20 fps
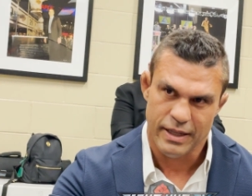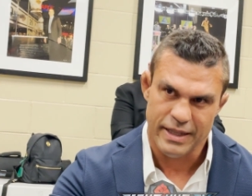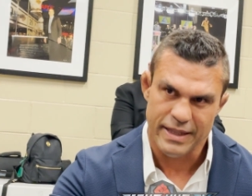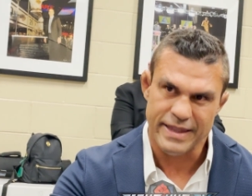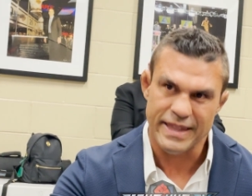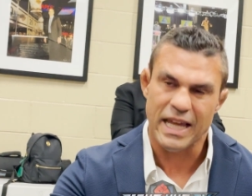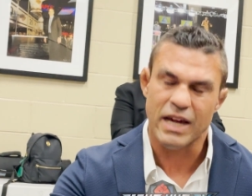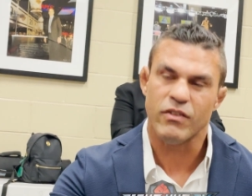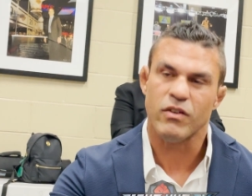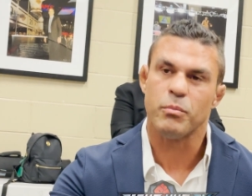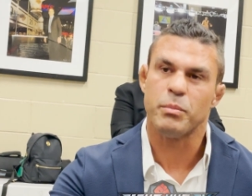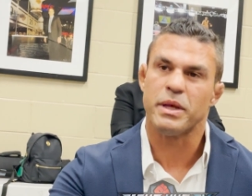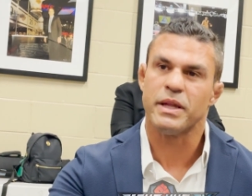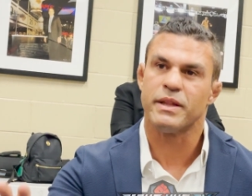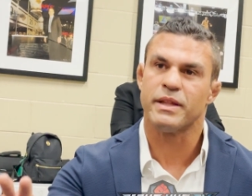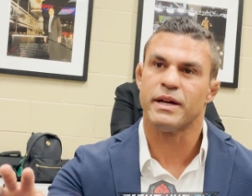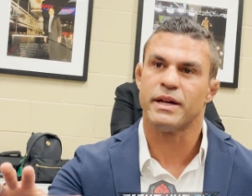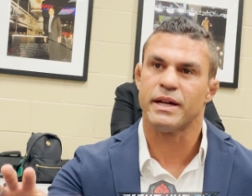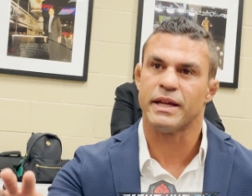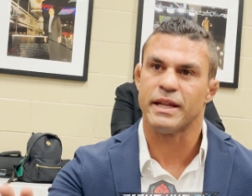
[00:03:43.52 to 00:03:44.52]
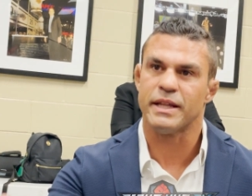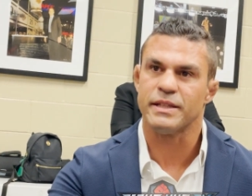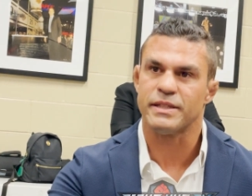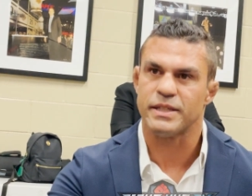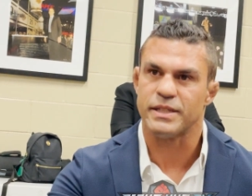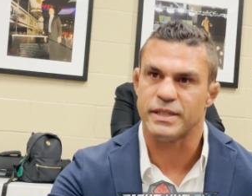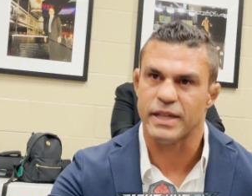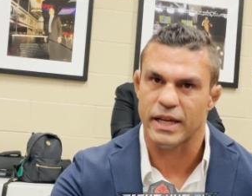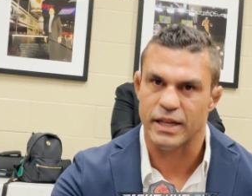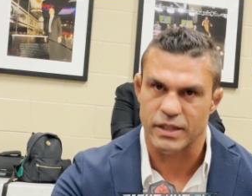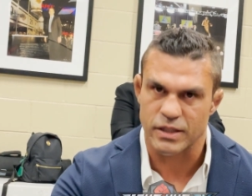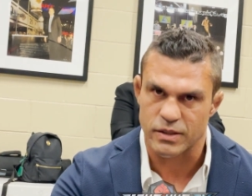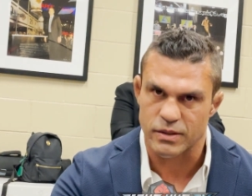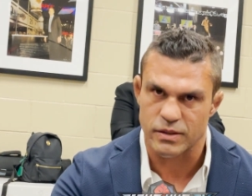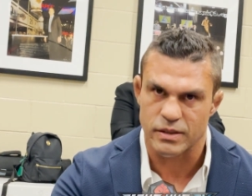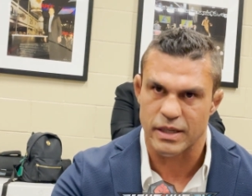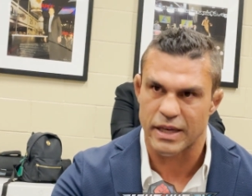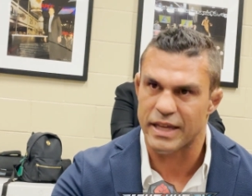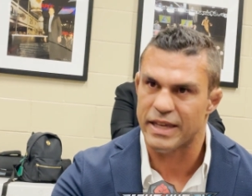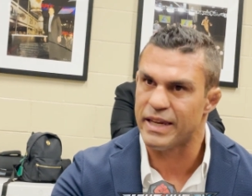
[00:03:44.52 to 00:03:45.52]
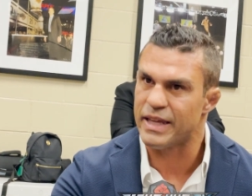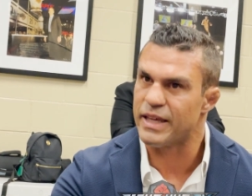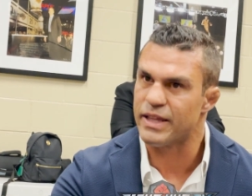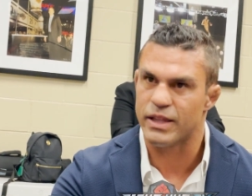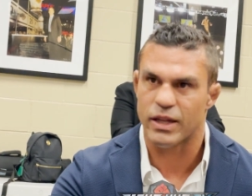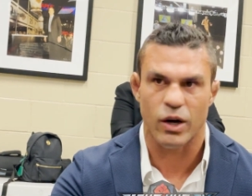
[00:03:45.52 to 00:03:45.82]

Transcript: never been done in entertaining in